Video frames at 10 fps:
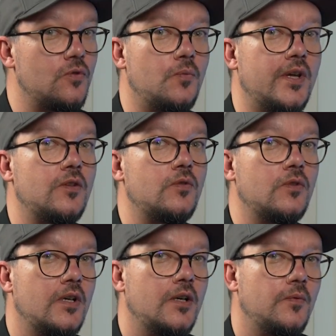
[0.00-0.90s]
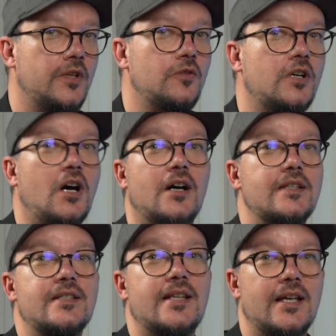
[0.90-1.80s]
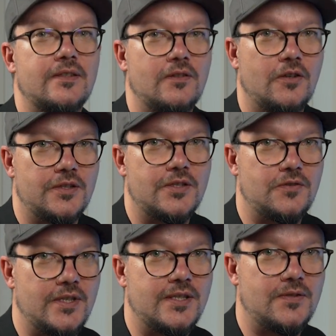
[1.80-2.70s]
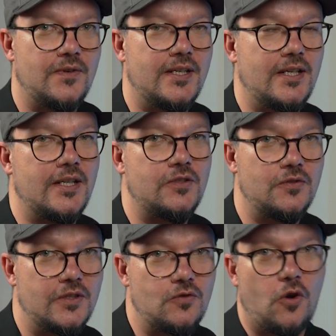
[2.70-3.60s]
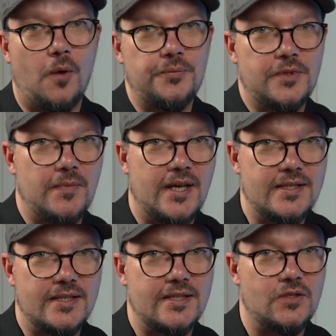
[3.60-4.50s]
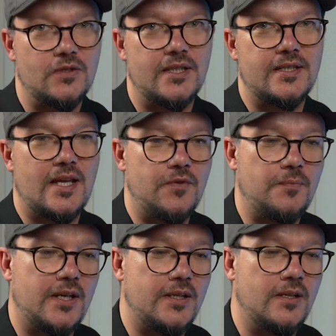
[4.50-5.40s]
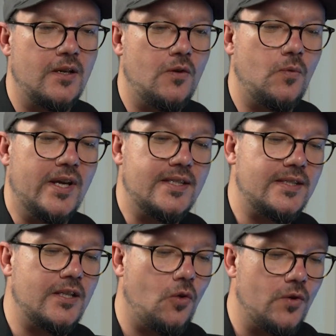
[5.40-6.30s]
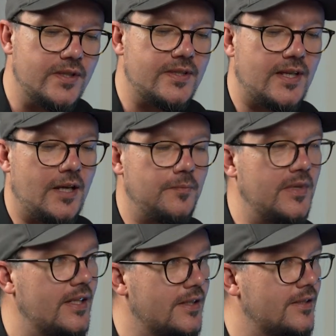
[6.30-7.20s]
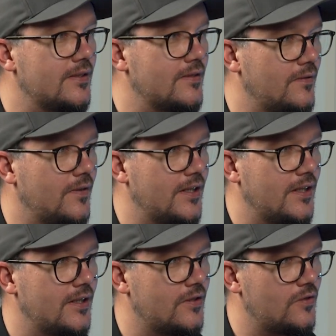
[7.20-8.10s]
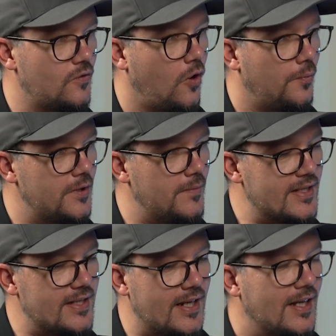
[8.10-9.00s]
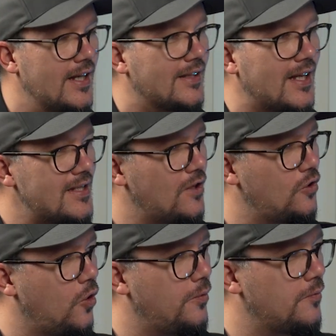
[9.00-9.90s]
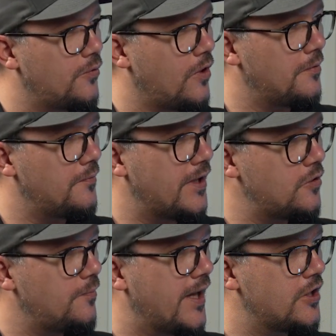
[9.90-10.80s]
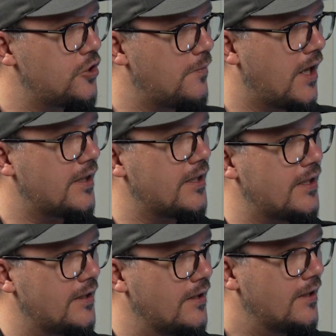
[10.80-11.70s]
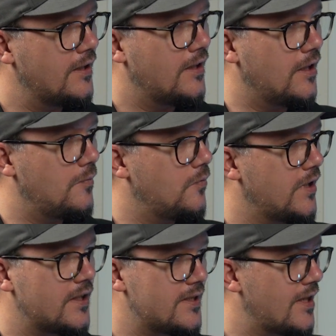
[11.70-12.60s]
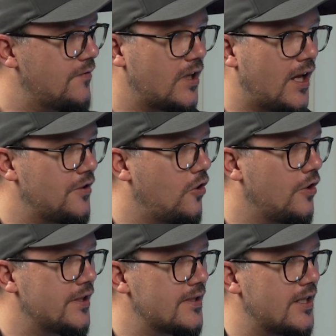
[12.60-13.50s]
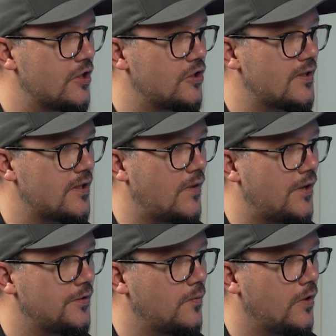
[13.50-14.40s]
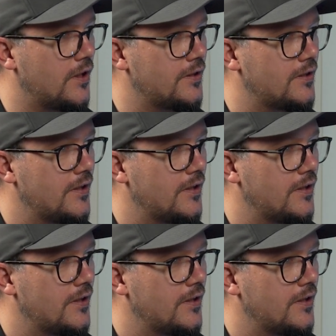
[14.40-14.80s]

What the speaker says: you when your car is dead on the streets, right? And you need to optimize this so that everybody waits the lowest time needed, right? And yeah. to optimize that, that's a global problem, right? You're benchmarking yeah. With several other organizations around the world.